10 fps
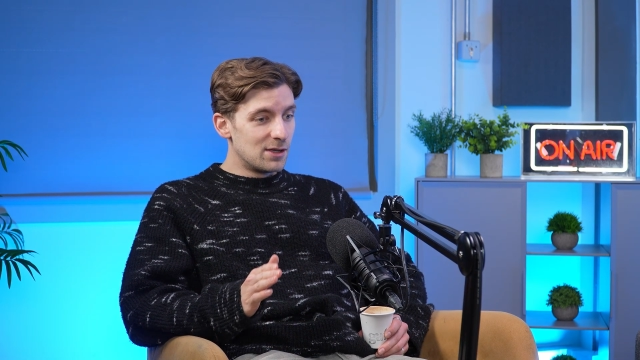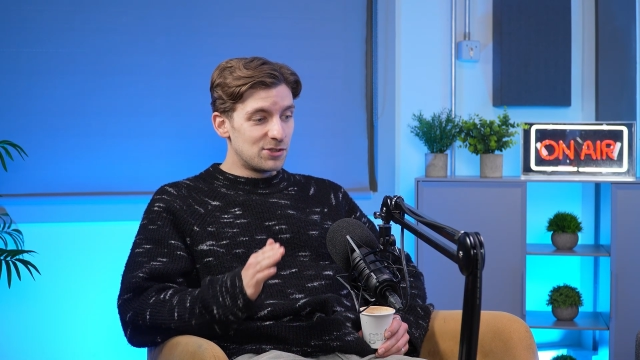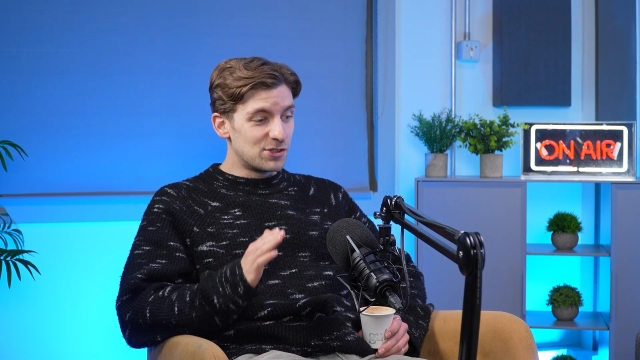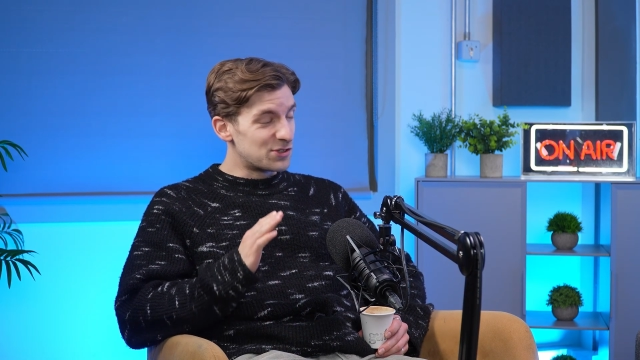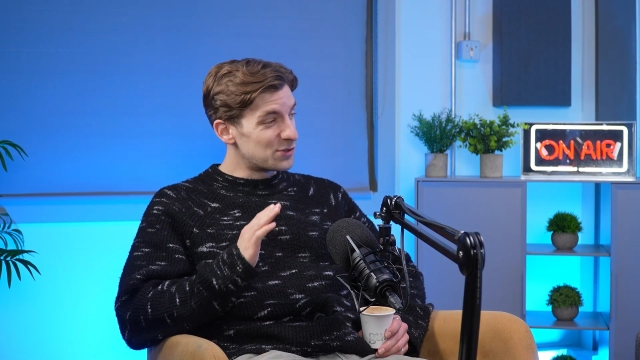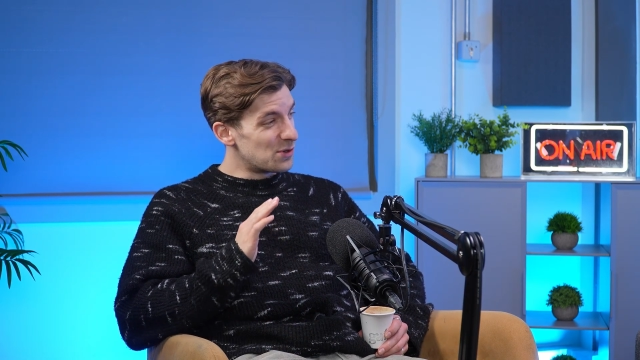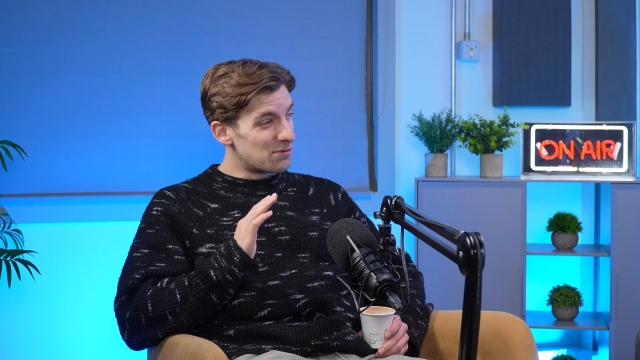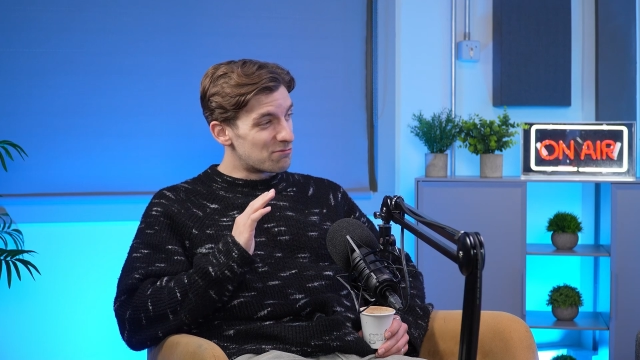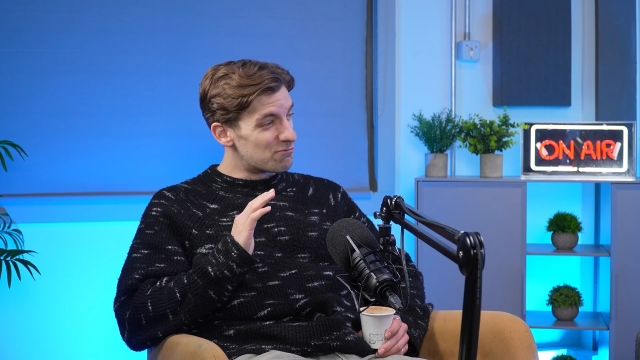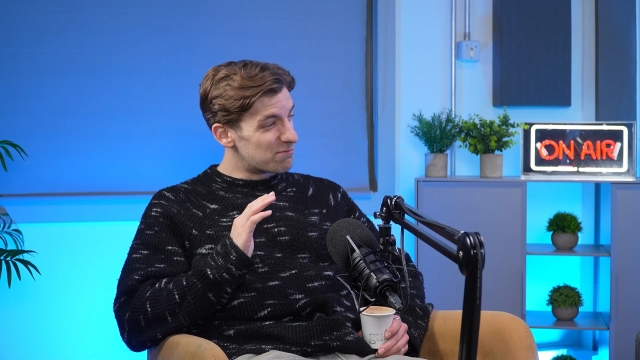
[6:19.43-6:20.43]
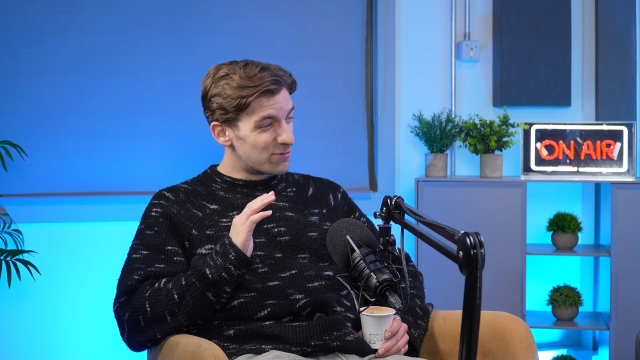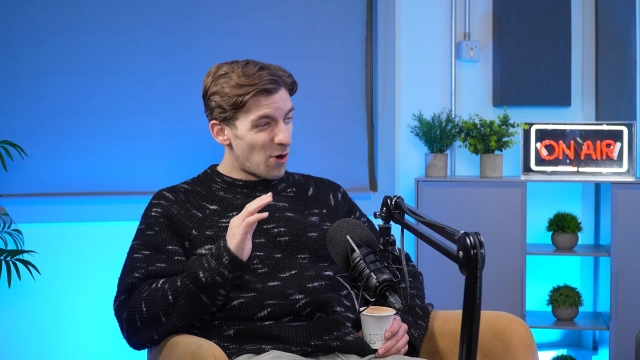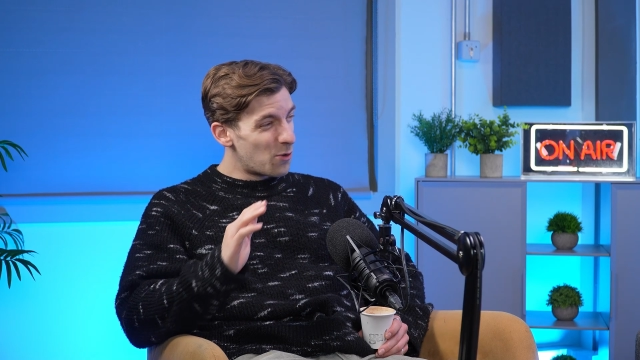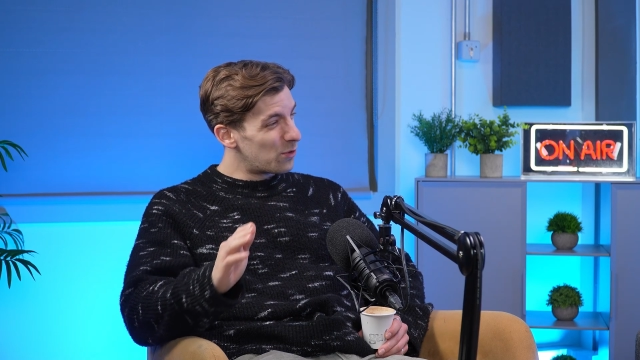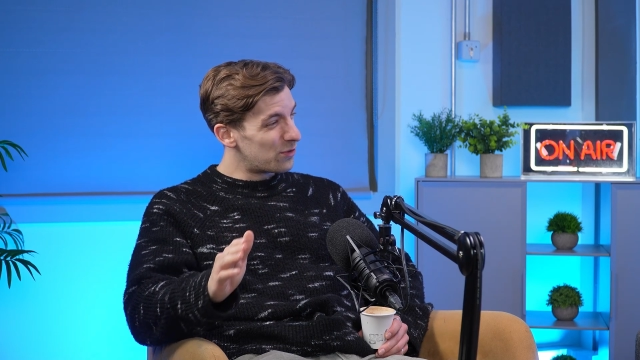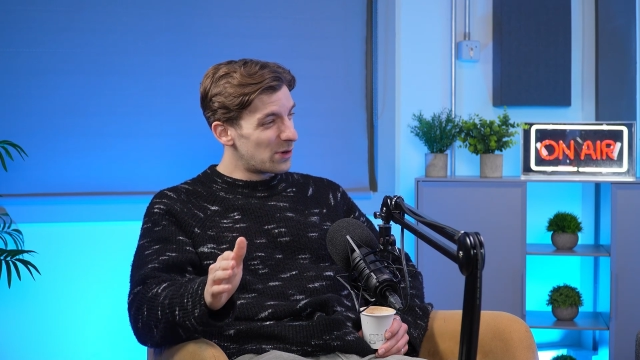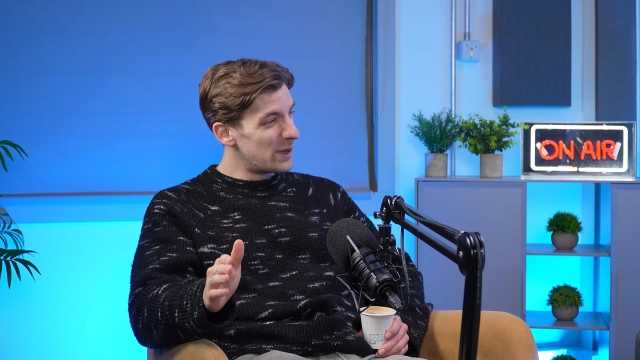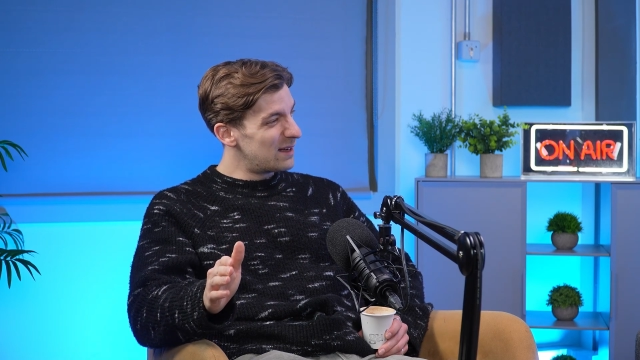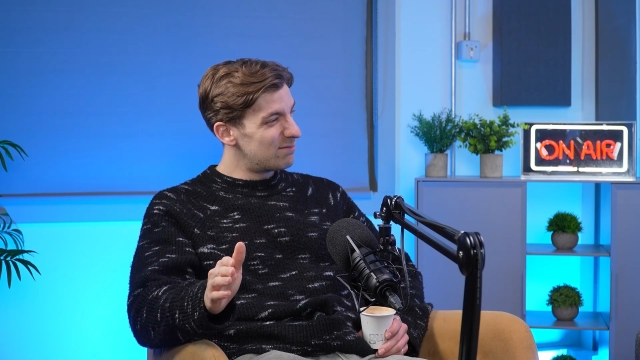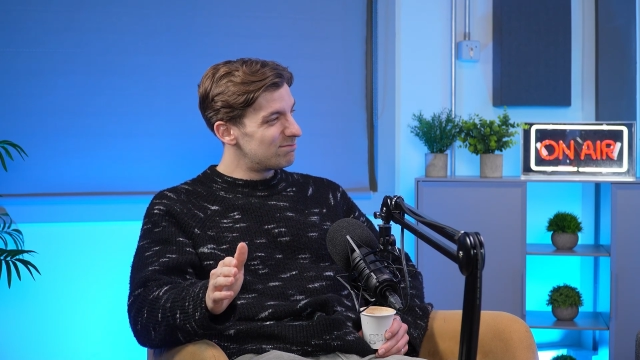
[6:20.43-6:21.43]
just sort of roll through
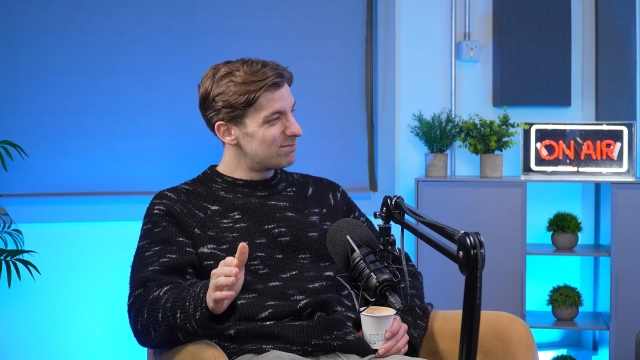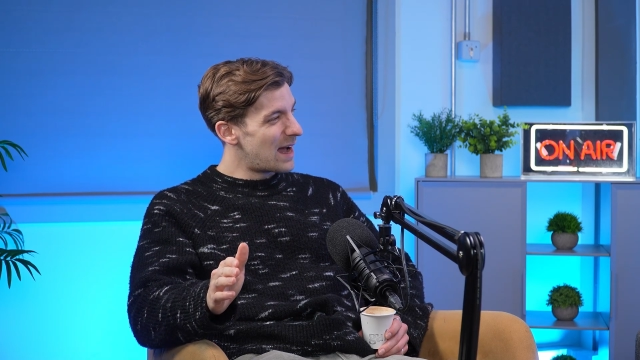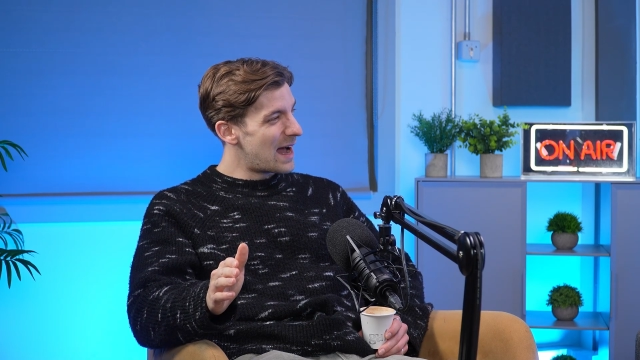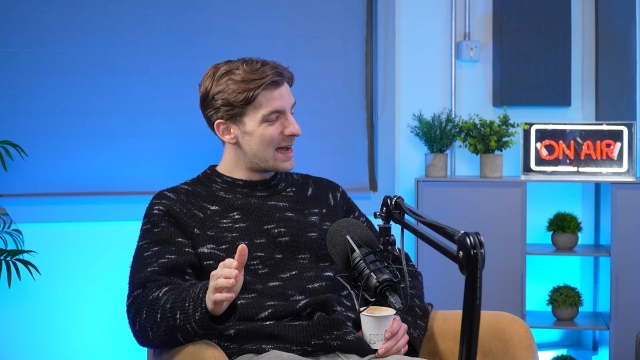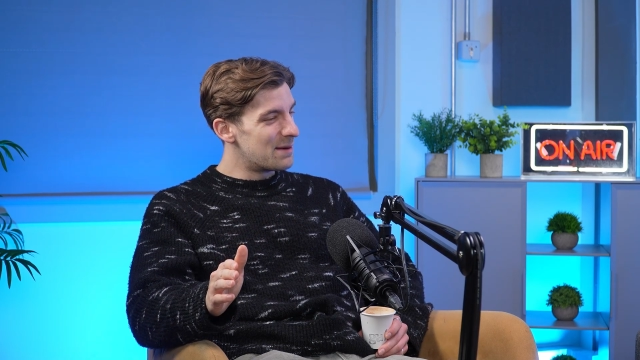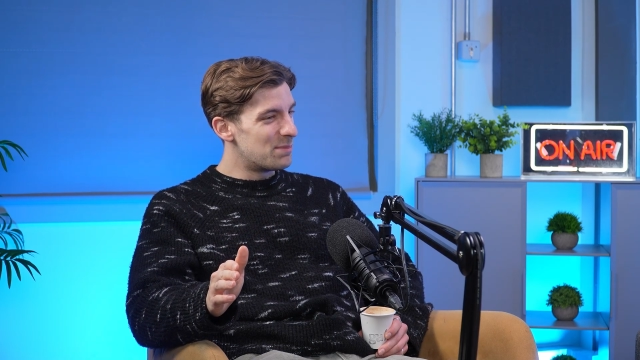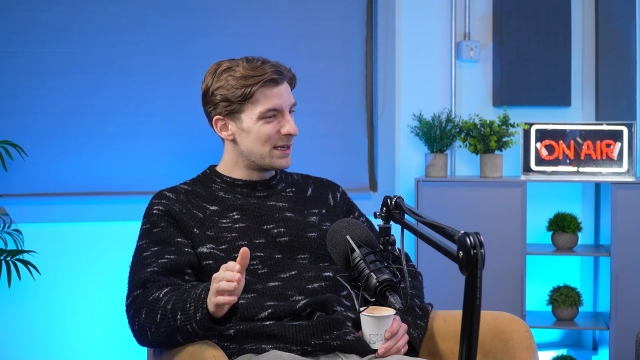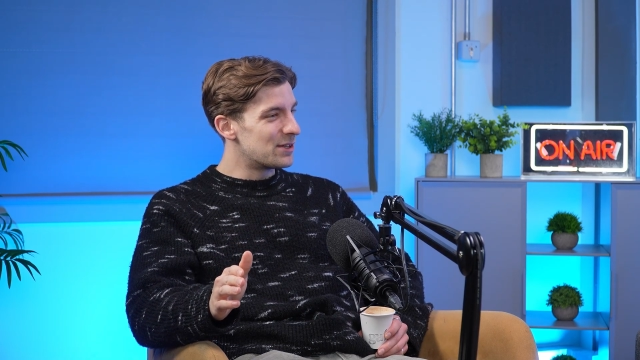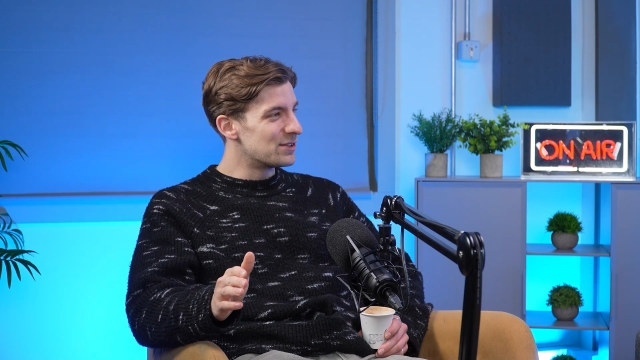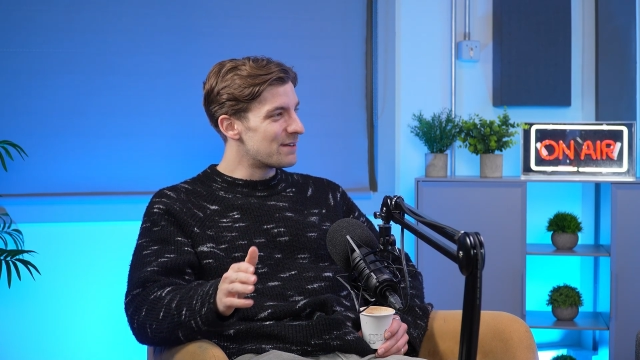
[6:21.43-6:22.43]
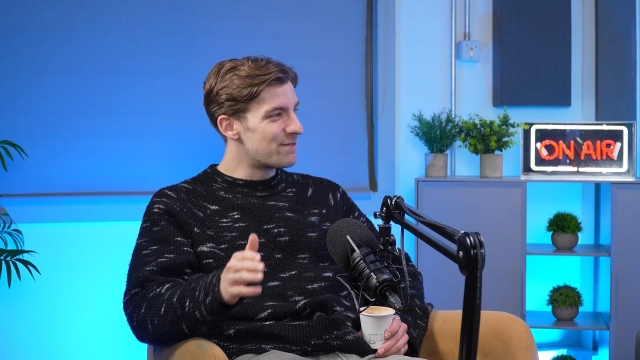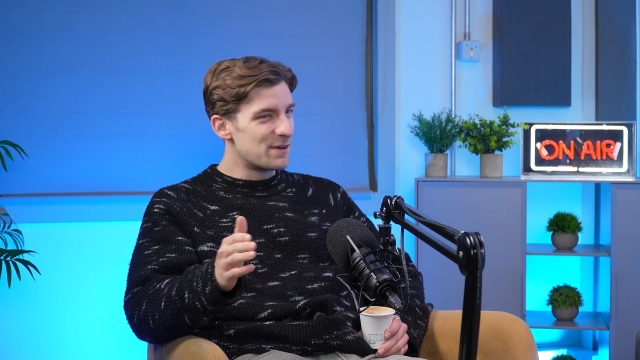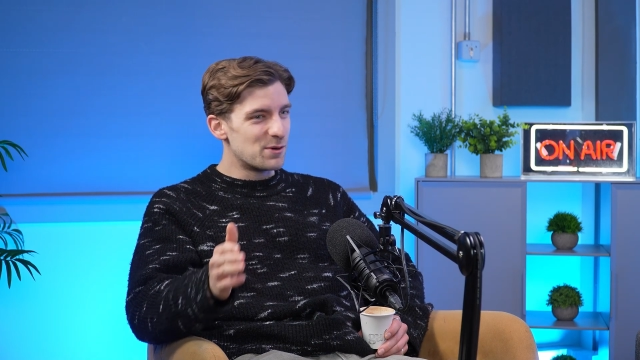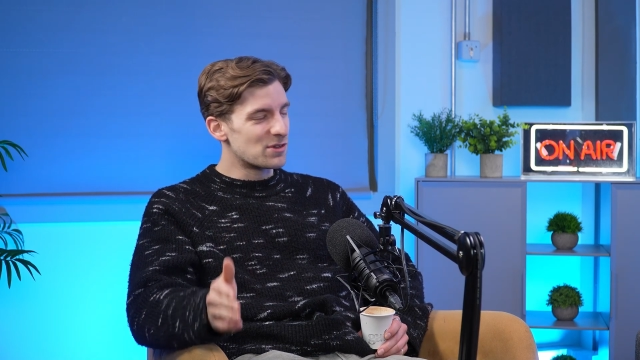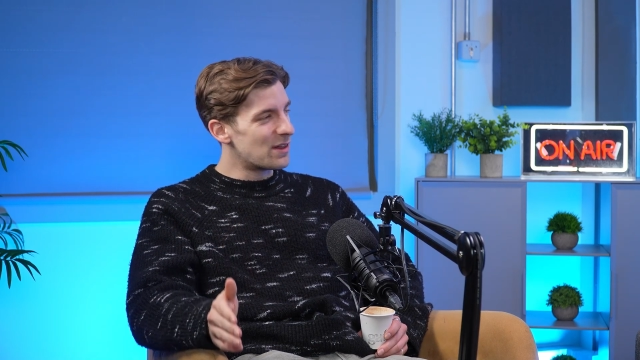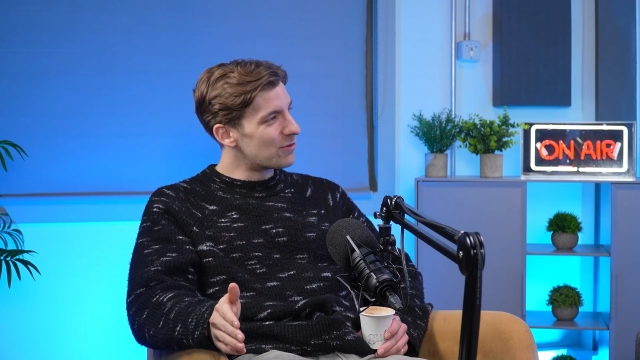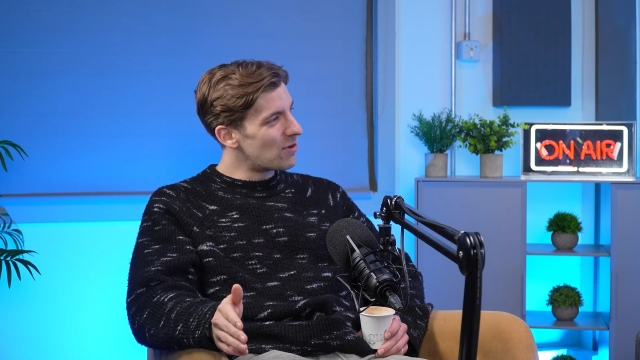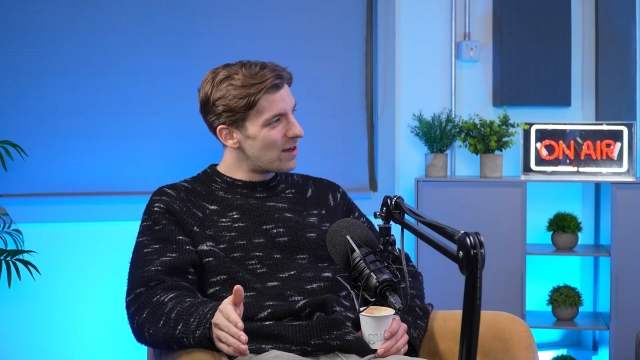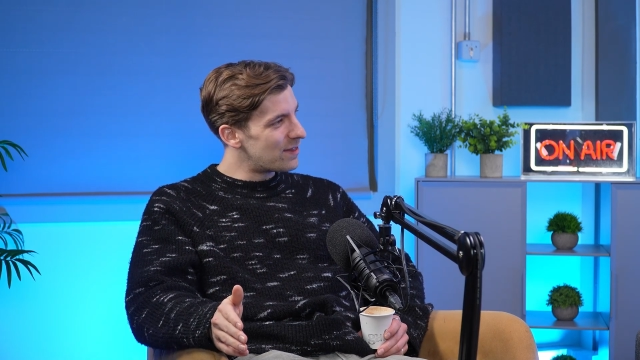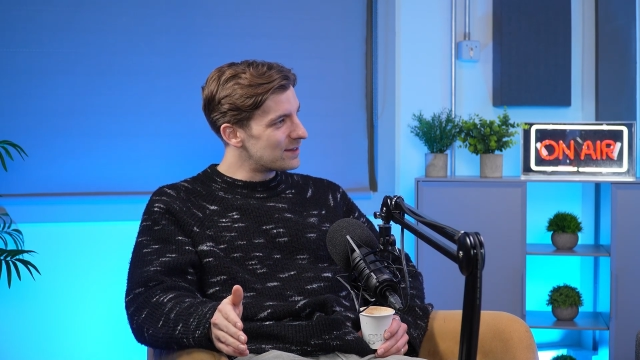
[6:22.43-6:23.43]
it, and because it feels like the
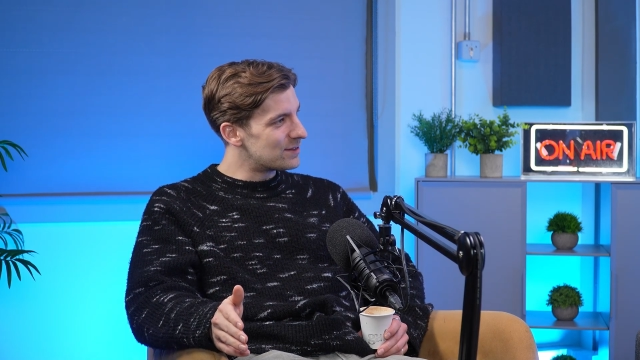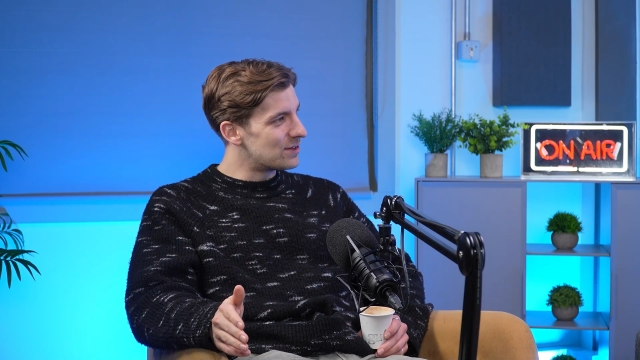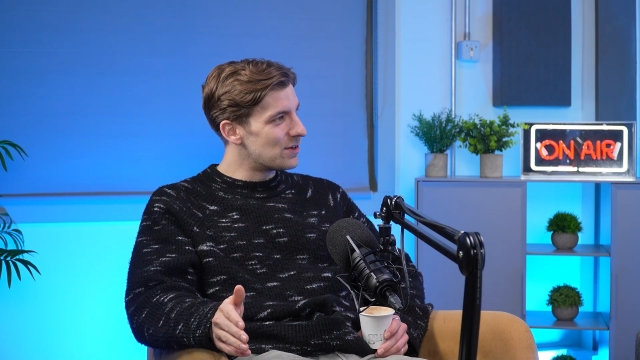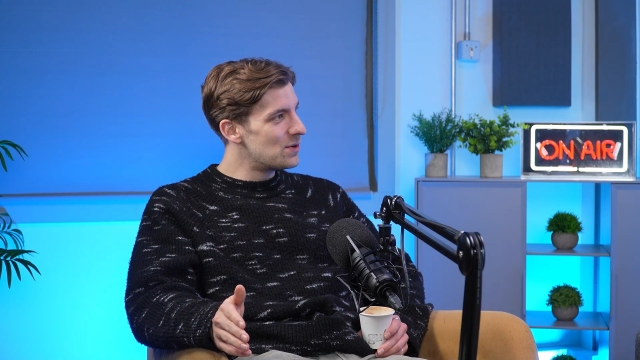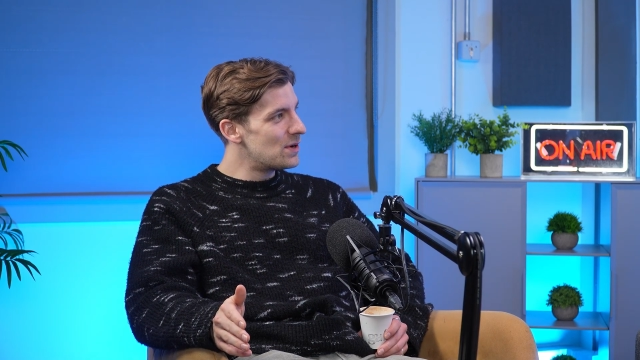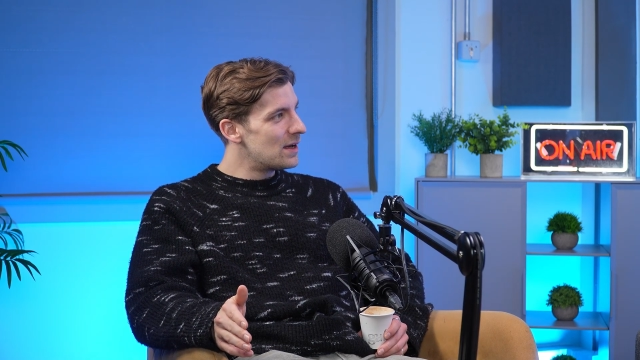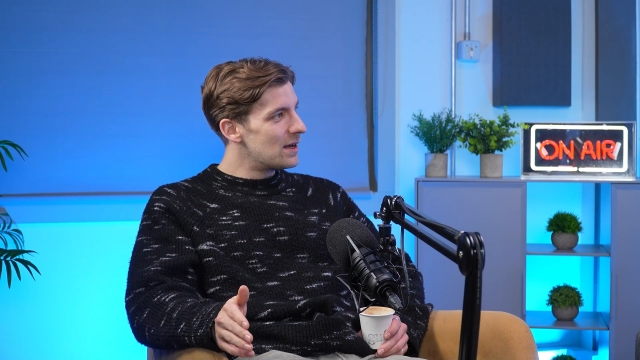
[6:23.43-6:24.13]
right thing to do,